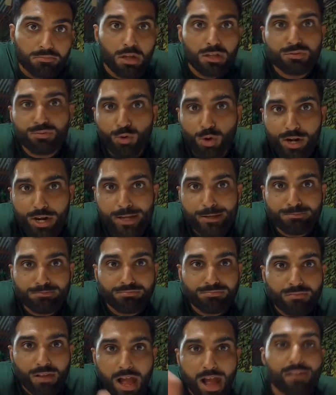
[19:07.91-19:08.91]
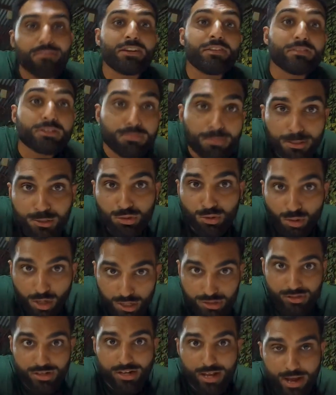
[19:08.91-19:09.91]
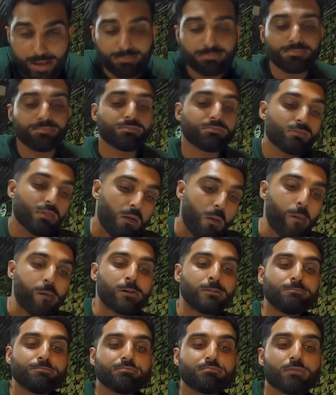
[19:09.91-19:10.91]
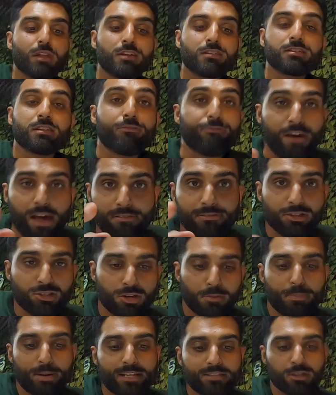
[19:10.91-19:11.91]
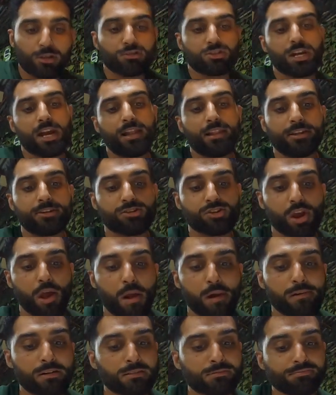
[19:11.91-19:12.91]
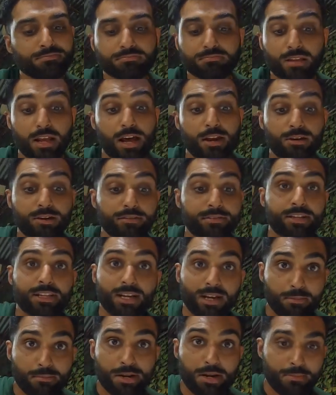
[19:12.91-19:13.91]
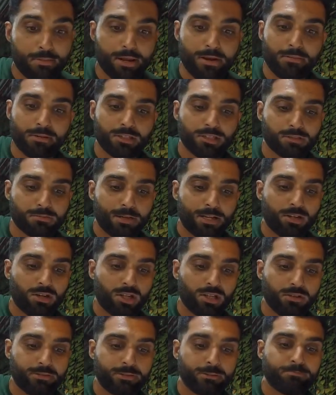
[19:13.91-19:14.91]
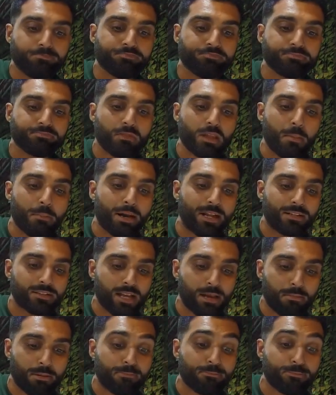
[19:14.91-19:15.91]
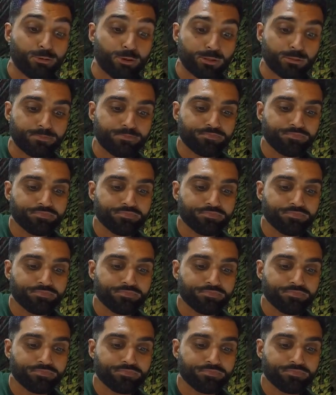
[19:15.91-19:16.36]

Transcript: Plus 40, I haven't even spent 200 yet. It's the 500 peso challenge. I don't even think I'm gonna be able to spend all of it by the time I'm full.